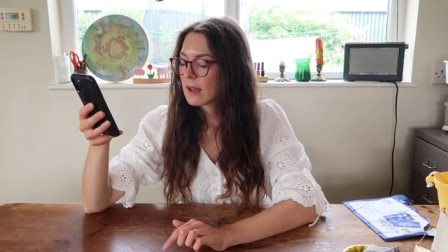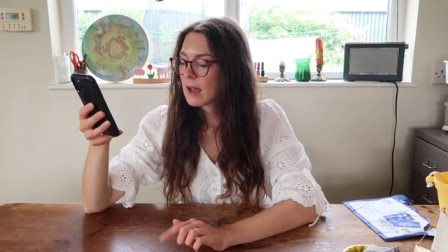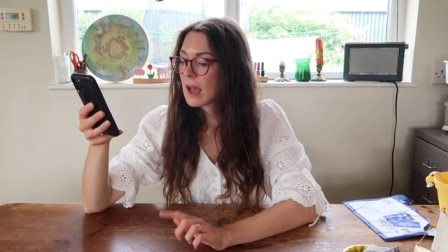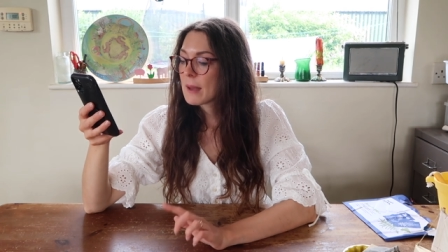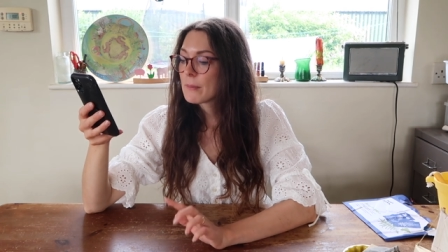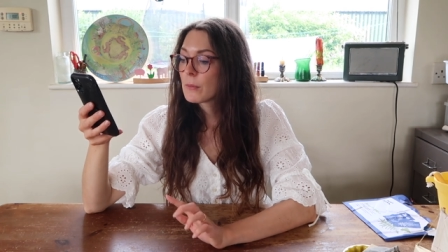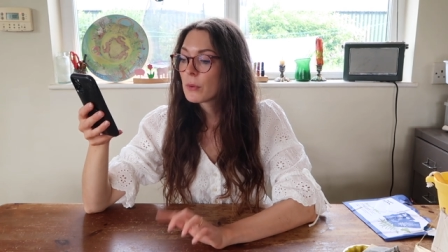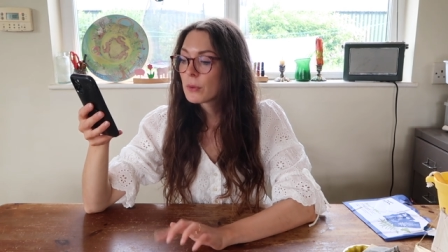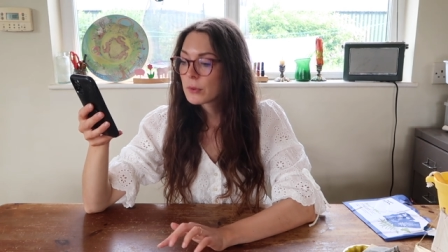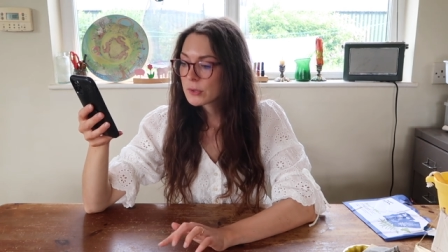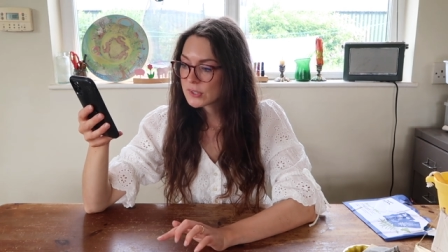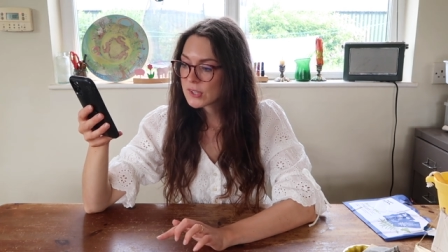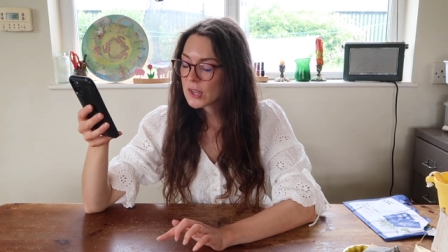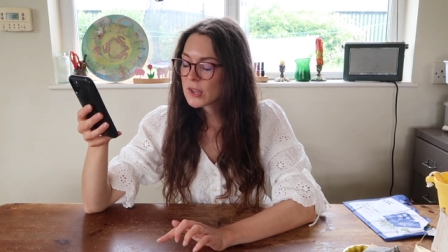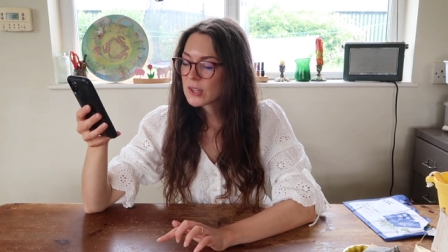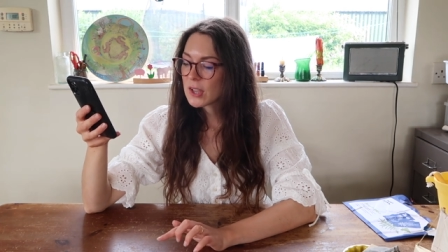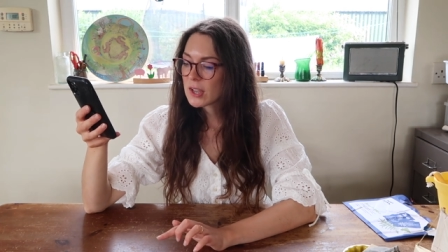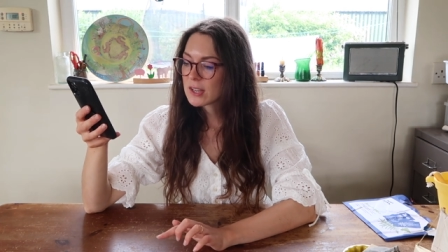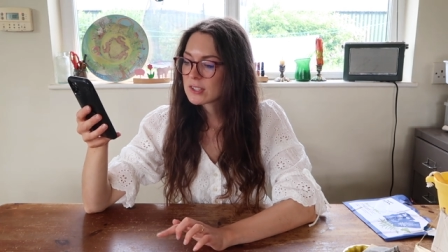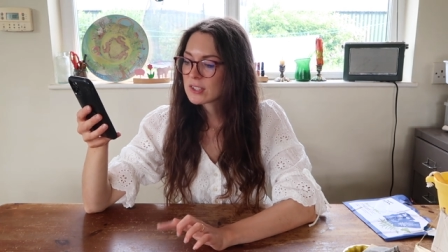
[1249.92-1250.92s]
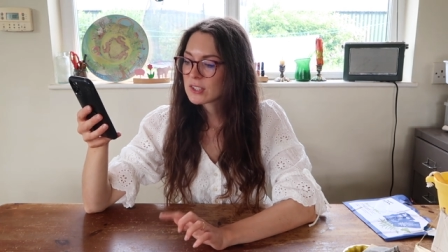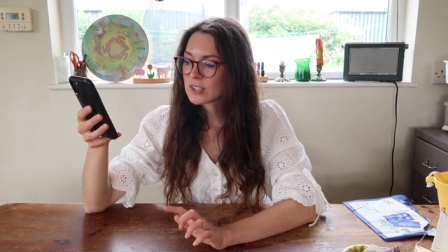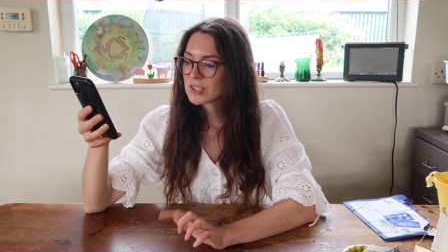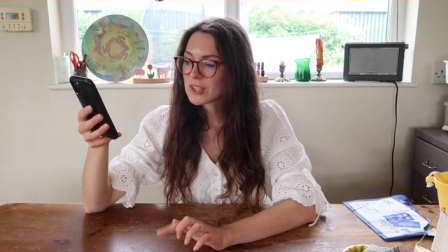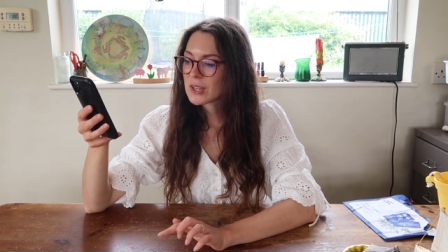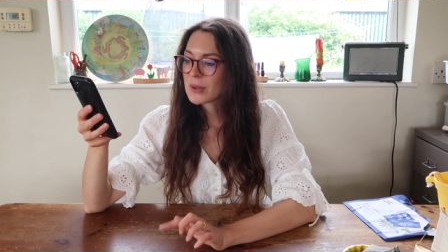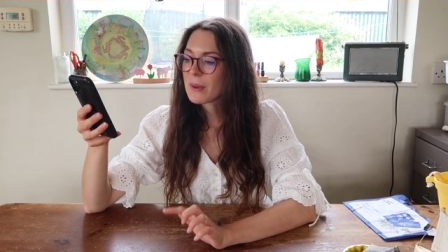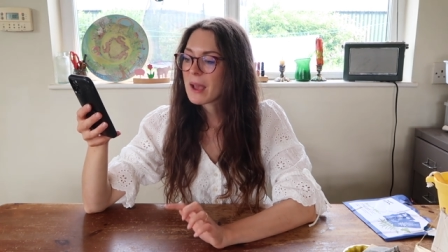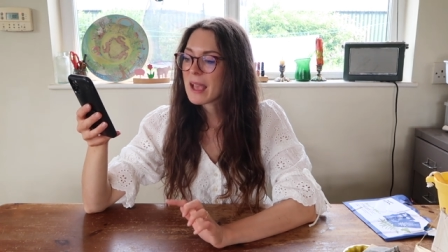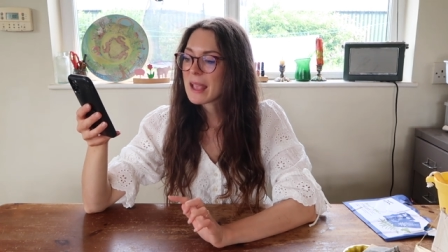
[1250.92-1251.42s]
I'm also going to
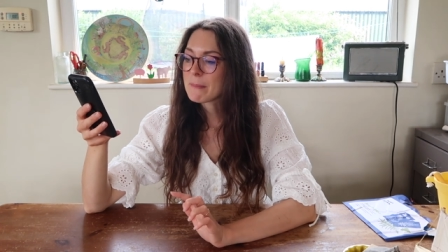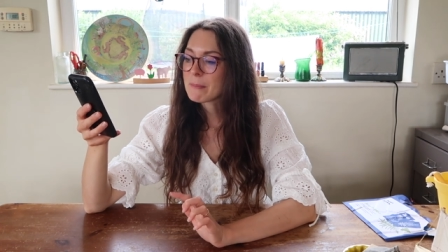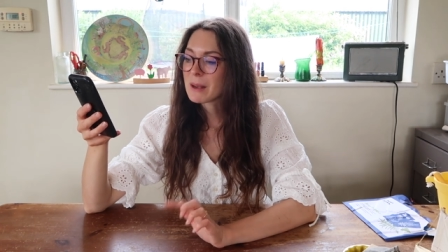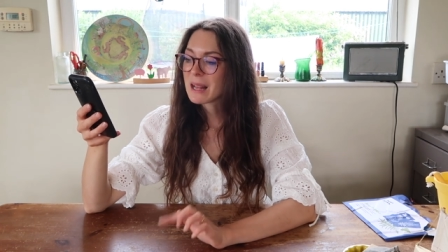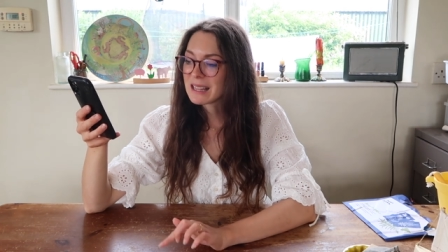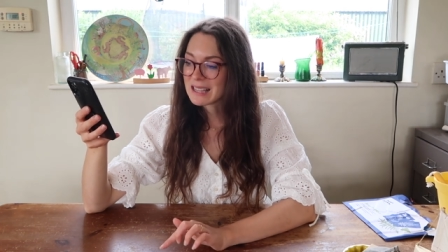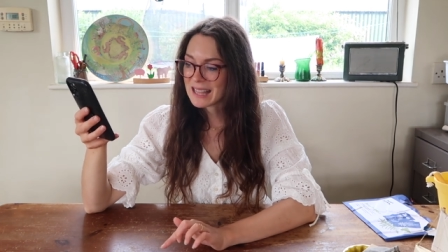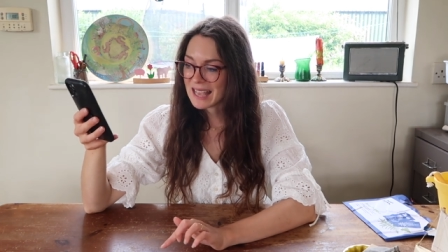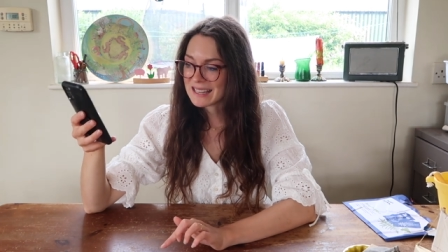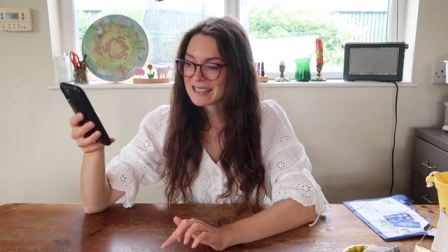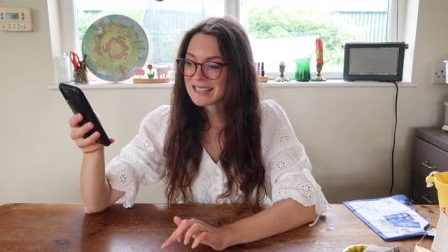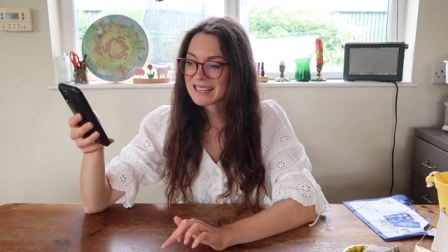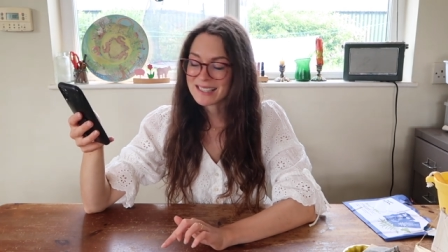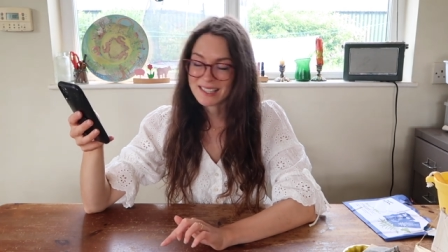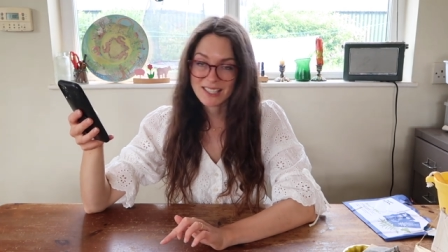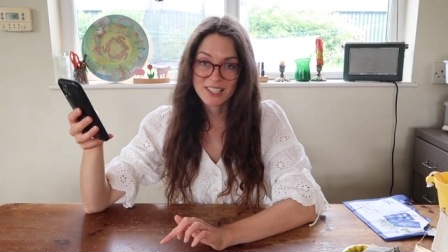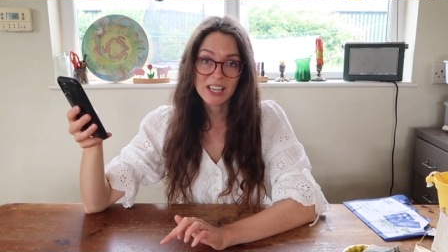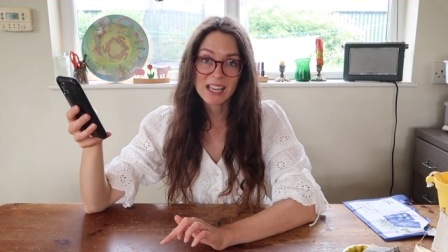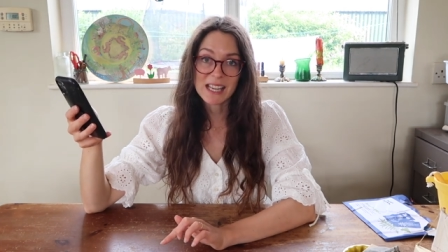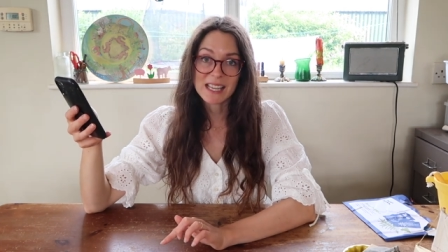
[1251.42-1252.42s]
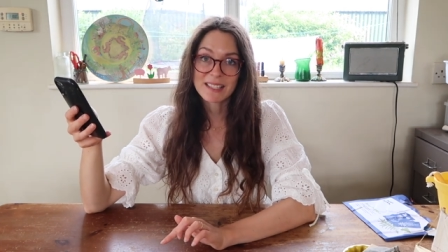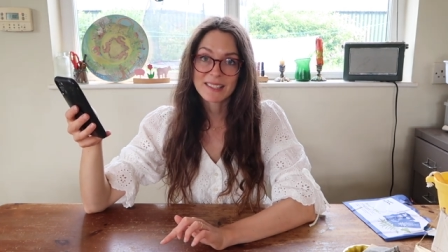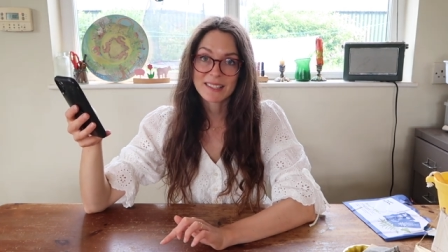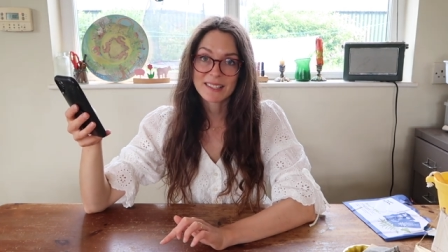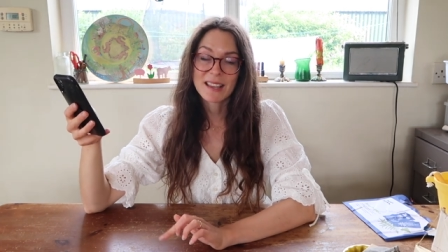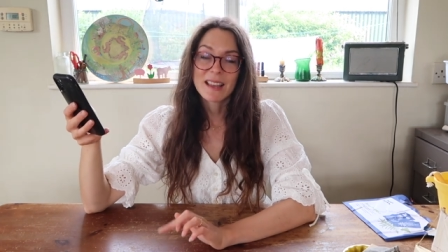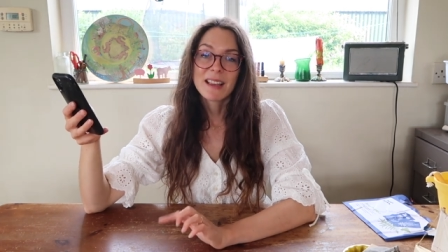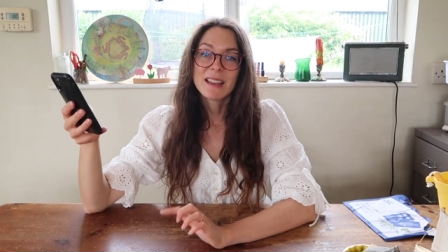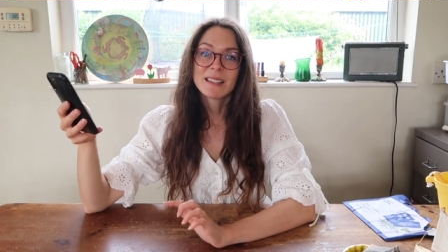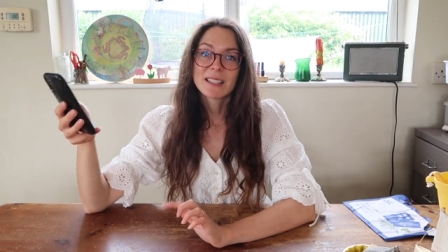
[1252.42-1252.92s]
do a planning
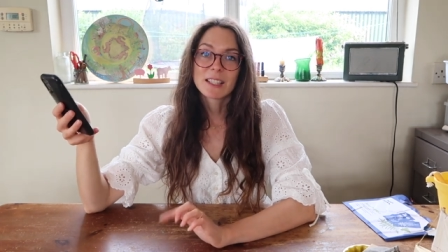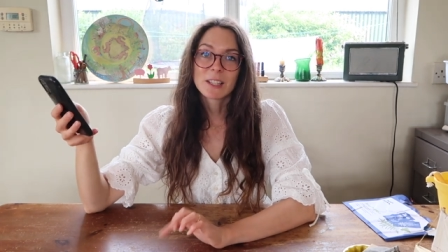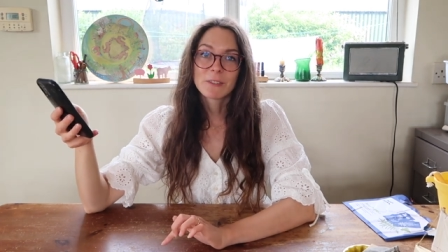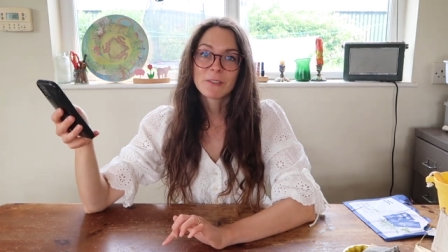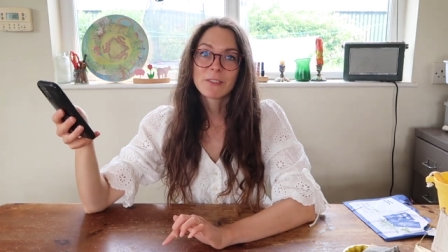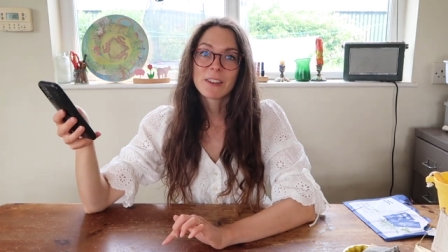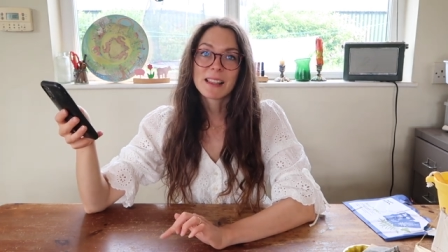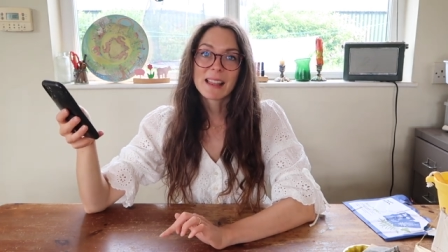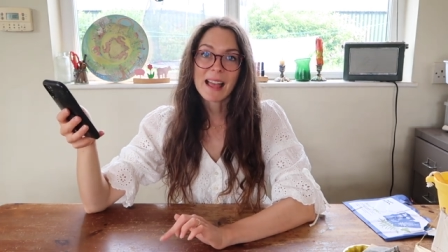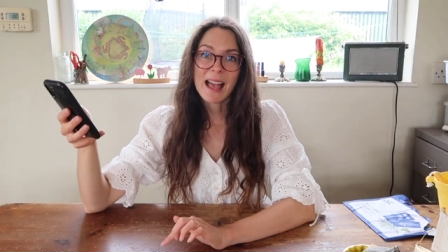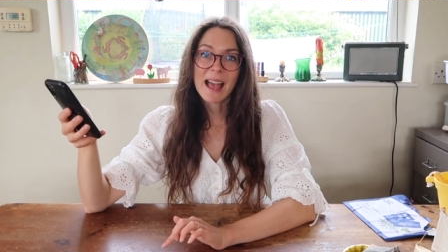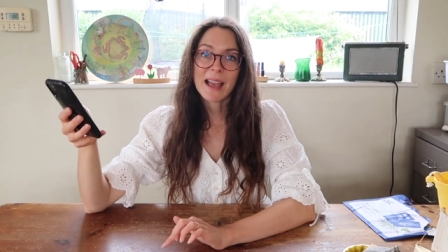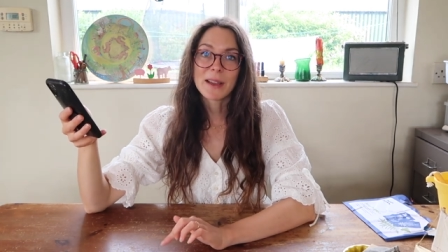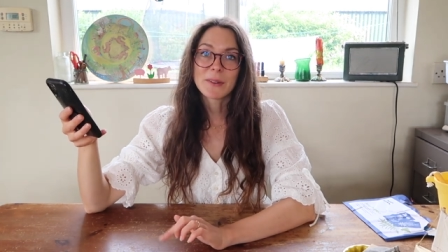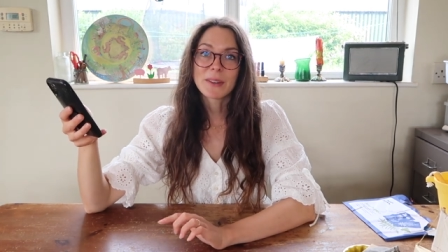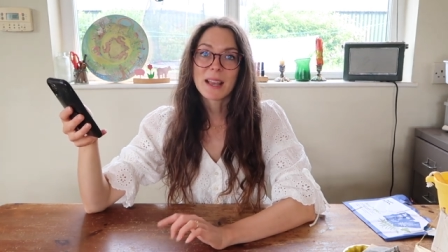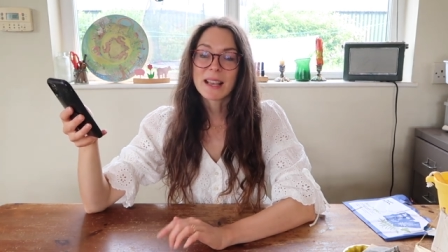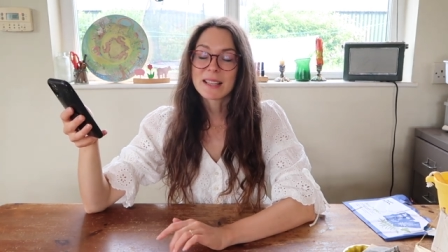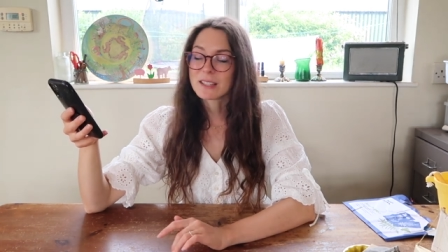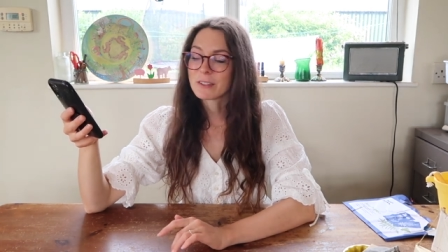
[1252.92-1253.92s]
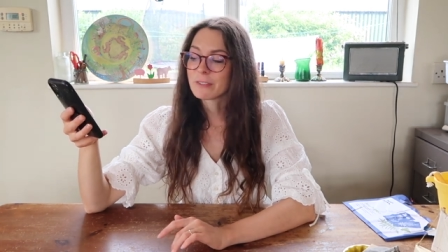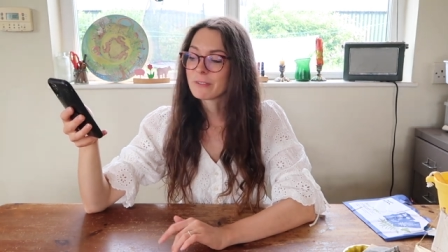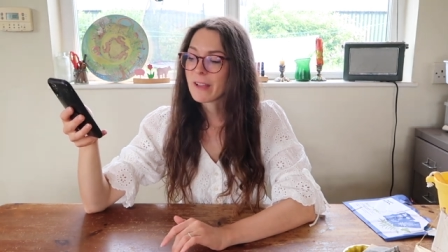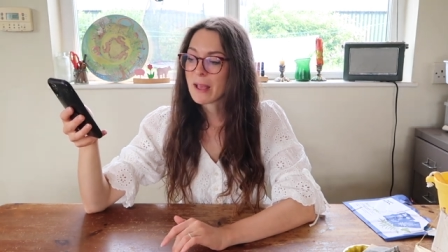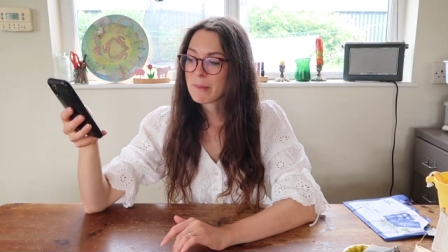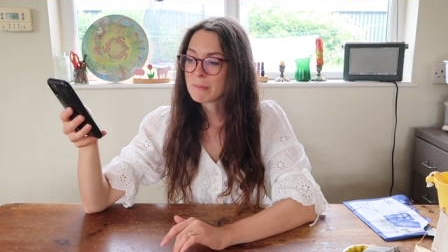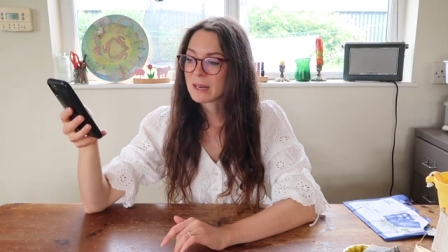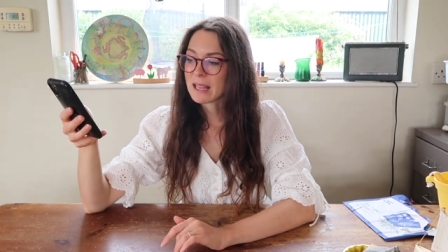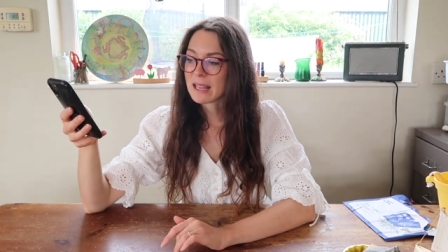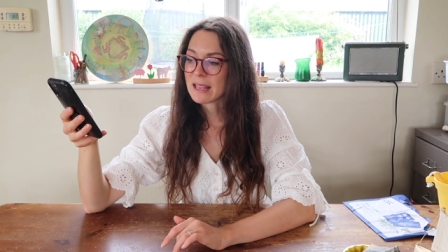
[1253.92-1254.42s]
sheet to fill out as a
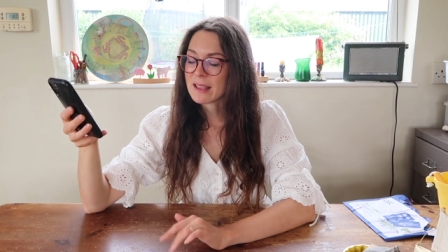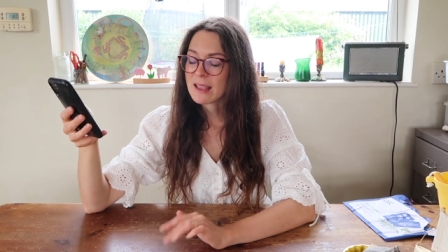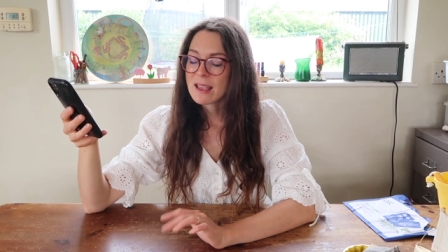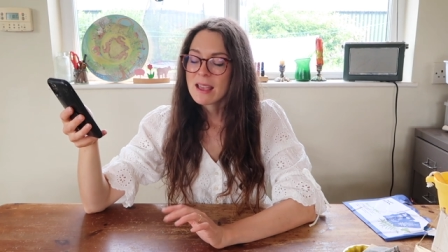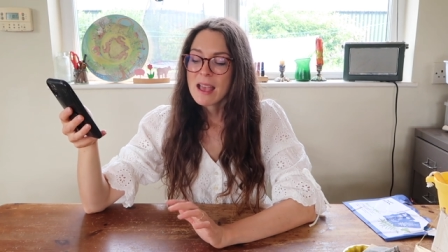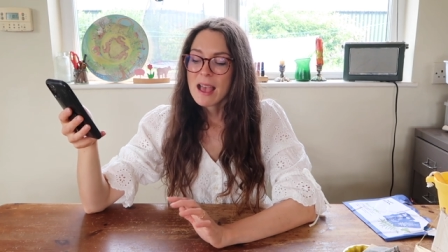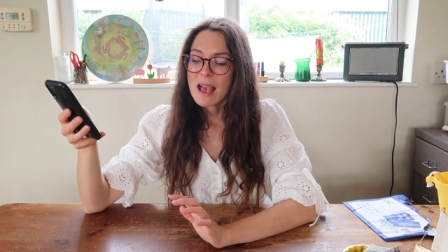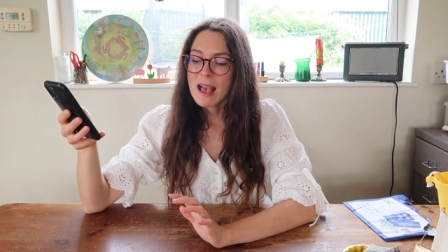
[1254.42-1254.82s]
family.